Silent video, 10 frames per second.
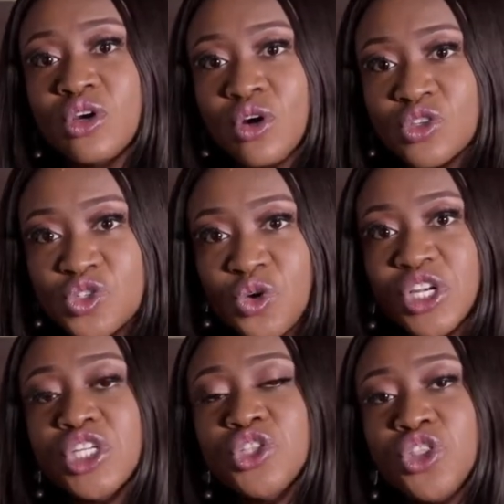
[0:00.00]

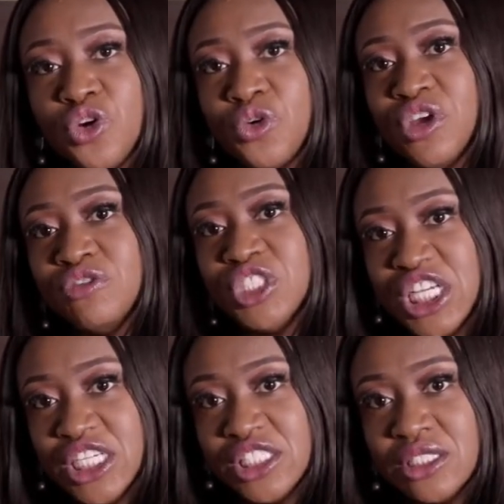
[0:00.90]
concerning theory of
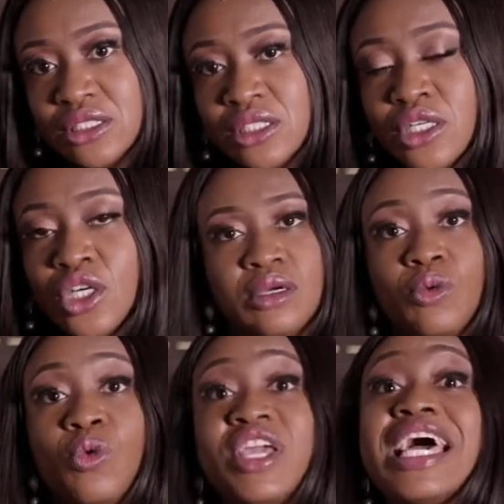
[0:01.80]
change.
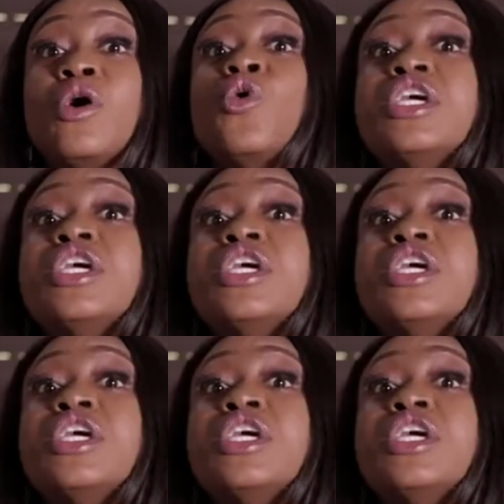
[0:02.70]
When you now go